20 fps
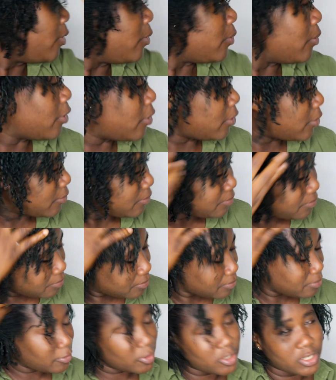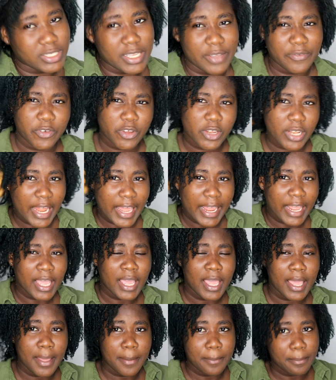Well, because I felt like
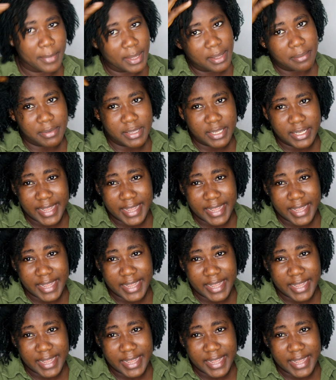maybe